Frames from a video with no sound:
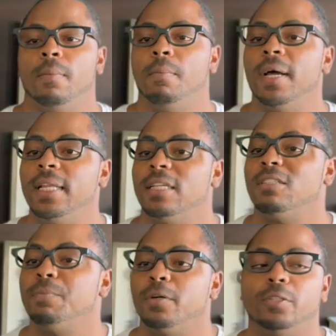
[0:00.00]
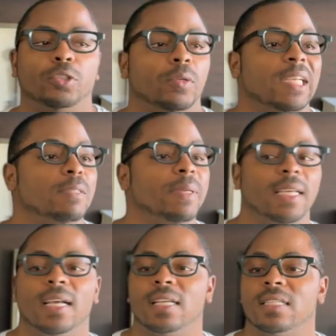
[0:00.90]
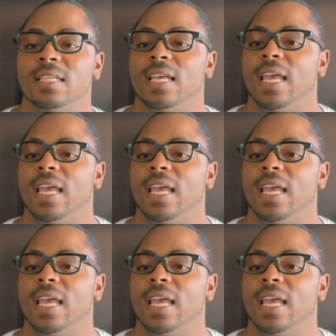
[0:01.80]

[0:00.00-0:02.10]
is because